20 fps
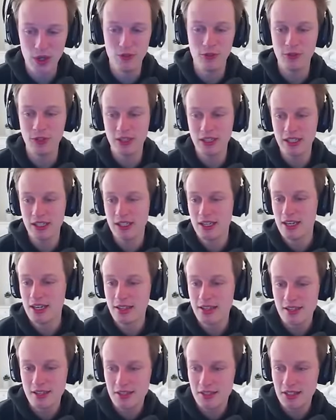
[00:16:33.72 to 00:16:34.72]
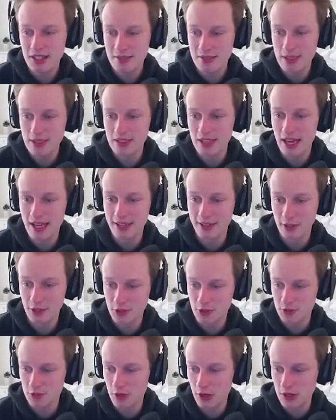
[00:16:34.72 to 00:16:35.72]
feeling, this is going to be
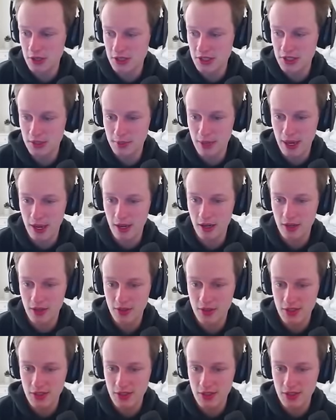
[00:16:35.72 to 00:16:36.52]
Liger's fault somehow.